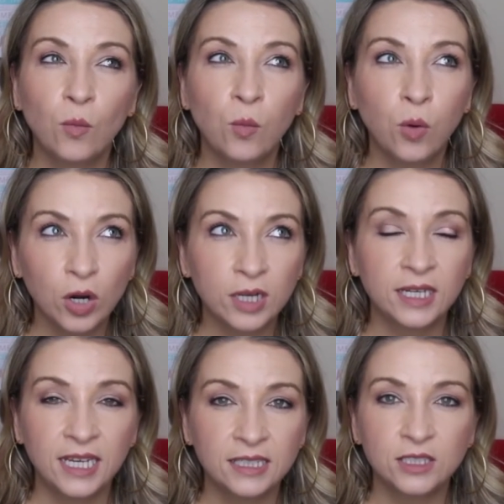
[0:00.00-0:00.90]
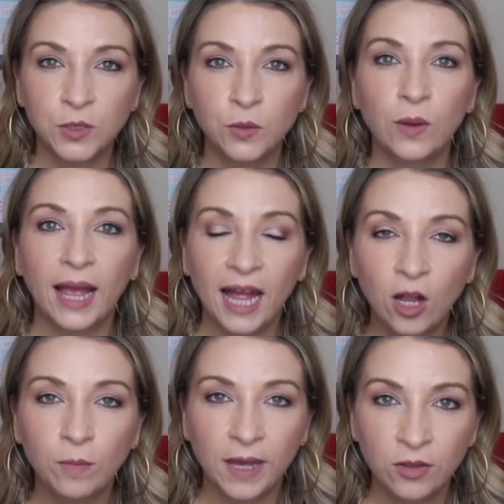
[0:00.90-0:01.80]
work needs to
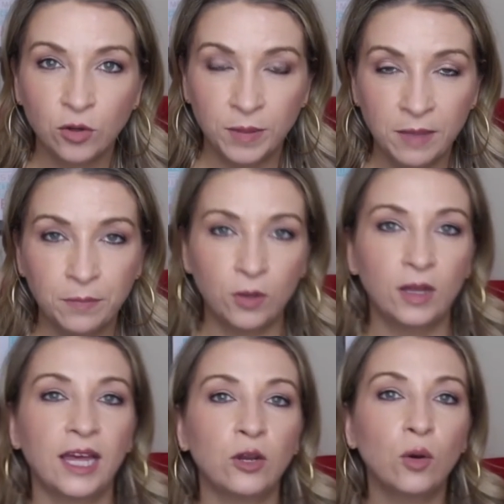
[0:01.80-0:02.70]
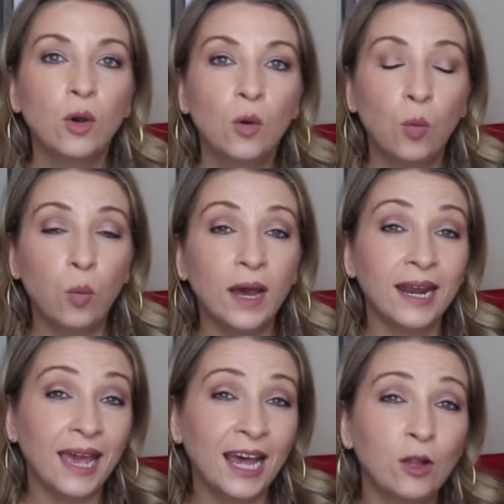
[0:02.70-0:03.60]
help other people and
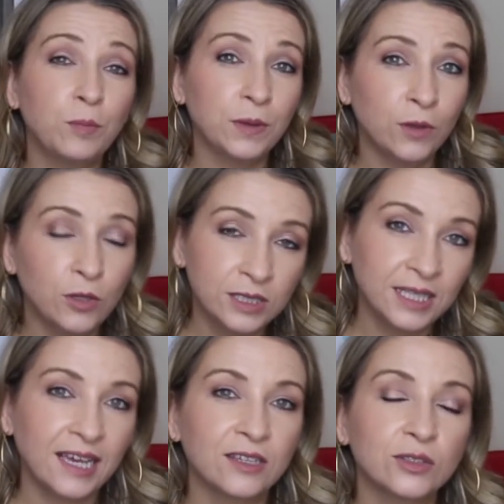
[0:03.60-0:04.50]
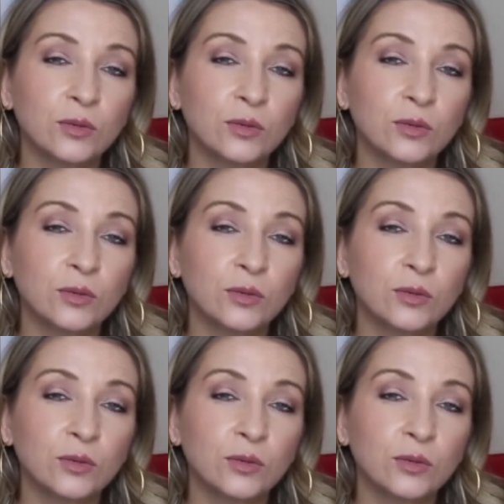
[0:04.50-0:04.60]
what help looks like.